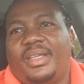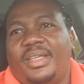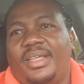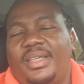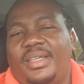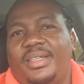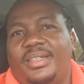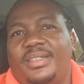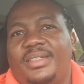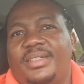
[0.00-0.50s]

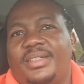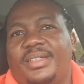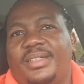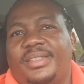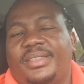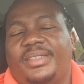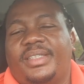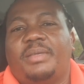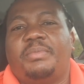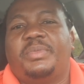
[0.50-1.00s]
and
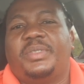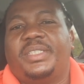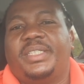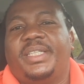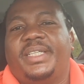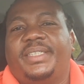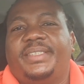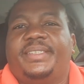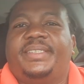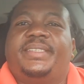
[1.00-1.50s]

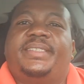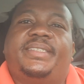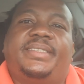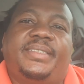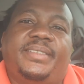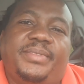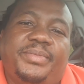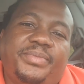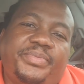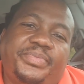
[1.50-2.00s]
subsidies.